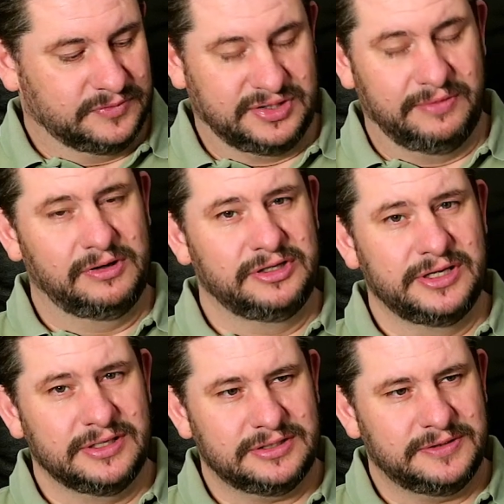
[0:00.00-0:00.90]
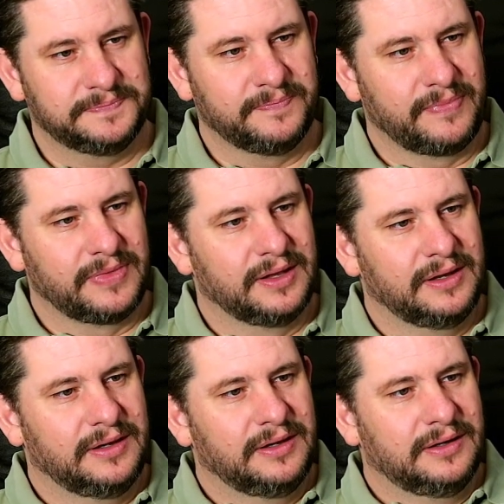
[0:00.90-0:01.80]
several years
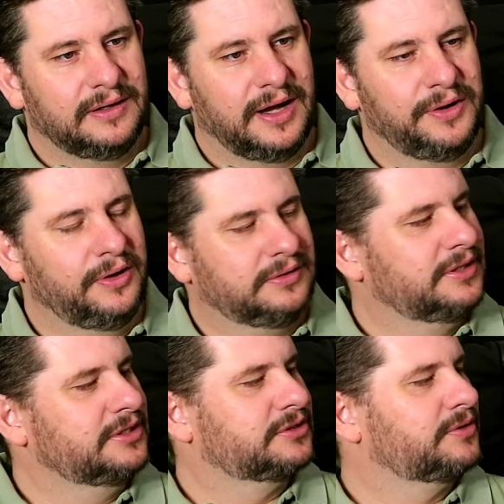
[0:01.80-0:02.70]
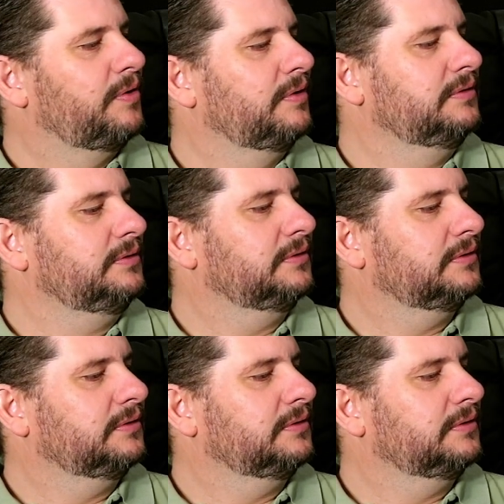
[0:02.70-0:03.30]
I heard this song uh,